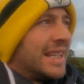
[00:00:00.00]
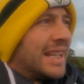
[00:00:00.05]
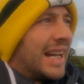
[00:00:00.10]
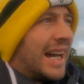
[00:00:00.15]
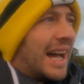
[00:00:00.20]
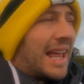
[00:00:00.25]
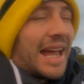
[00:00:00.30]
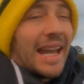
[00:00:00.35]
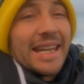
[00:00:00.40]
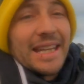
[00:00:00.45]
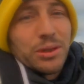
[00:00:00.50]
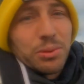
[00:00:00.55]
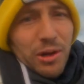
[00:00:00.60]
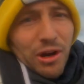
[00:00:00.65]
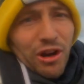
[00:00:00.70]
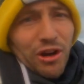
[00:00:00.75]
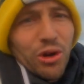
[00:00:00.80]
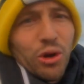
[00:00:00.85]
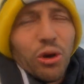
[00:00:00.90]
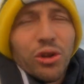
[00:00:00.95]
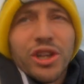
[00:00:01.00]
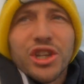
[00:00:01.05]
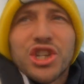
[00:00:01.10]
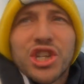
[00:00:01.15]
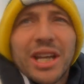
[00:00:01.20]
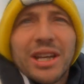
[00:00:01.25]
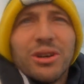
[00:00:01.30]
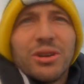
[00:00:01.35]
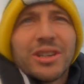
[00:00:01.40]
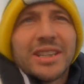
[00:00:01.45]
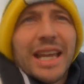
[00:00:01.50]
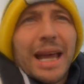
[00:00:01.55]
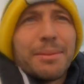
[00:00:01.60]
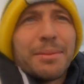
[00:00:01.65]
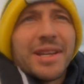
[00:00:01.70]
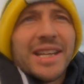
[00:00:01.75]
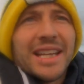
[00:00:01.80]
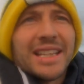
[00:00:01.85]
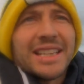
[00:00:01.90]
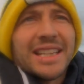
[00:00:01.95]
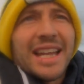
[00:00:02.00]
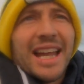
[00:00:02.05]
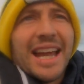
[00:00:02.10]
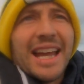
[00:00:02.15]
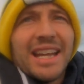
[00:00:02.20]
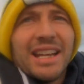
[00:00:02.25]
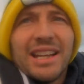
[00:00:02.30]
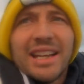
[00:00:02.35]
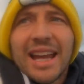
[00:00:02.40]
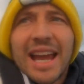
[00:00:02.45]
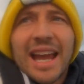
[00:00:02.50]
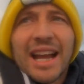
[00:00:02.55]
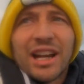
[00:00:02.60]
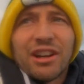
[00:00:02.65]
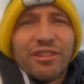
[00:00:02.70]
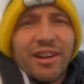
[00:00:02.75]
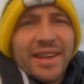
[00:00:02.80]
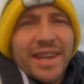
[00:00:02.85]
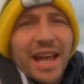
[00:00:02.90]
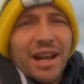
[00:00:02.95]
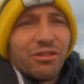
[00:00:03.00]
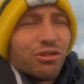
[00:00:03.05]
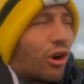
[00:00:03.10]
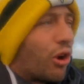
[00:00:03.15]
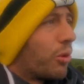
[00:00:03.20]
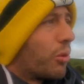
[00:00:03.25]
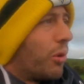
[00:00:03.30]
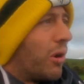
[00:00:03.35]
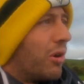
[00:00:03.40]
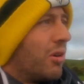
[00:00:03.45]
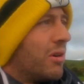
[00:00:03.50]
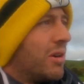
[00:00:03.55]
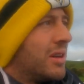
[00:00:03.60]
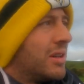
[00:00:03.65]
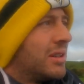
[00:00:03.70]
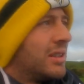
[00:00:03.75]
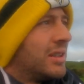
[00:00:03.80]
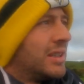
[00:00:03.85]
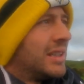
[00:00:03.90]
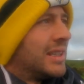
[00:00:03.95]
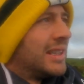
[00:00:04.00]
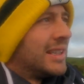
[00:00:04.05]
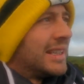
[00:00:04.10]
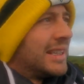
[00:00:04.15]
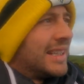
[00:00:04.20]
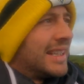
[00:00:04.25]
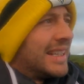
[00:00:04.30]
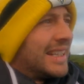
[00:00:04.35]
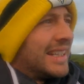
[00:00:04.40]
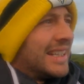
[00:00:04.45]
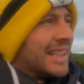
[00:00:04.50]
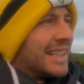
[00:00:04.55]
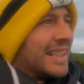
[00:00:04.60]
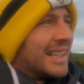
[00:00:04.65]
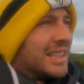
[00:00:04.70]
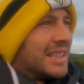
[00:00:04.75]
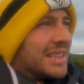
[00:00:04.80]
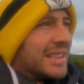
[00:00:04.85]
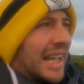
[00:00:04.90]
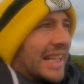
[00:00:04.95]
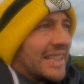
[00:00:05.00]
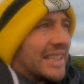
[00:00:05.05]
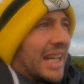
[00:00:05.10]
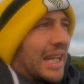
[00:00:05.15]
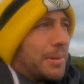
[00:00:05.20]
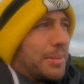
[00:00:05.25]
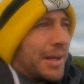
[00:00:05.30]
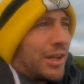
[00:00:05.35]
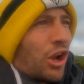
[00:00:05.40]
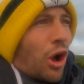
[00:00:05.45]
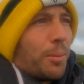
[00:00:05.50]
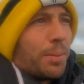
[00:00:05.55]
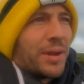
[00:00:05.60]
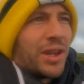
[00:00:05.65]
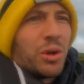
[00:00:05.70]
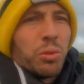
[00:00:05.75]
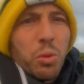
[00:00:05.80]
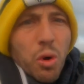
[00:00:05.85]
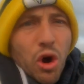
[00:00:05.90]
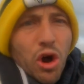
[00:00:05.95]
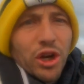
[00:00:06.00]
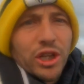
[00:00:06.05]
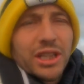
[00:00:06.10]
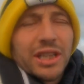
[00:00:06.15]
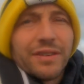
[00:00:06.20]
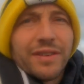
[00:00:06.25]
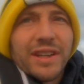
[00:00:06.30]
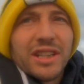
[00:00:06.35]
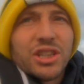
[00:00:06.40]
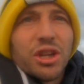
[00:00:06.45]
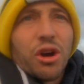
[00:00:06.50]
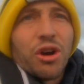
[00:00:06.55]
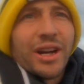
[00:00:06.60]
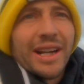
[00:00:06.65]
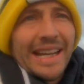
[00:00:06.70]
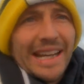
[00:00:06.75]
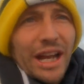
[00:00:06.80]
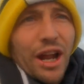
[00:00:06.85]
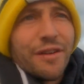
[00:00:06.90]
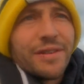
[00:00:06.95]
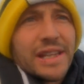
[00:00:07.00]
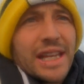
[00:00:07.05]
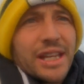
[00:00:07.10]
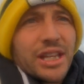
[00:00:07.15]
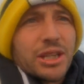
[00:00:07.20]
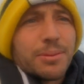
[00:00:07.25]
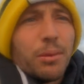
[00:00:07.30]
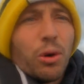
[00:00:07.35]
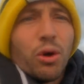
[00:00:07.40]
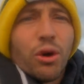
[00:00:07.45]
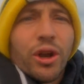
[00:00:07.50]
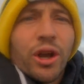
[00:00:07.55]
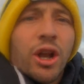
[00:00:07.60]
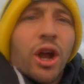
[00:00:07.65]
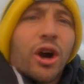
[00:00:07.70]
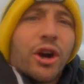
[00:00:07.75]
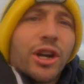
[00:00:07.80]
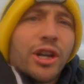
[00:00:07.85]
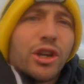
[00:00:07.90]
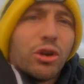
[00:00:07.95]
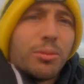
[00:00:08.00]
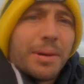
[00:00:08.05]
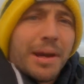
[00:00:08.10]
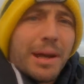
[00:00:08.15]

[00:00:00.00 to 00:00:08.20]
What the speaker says: That is where I caught the Chinook salmon yesterday, hanging around that rock wall. That's going to be copping the worst of it. So I'm going to get over there this morning, I'm going to do a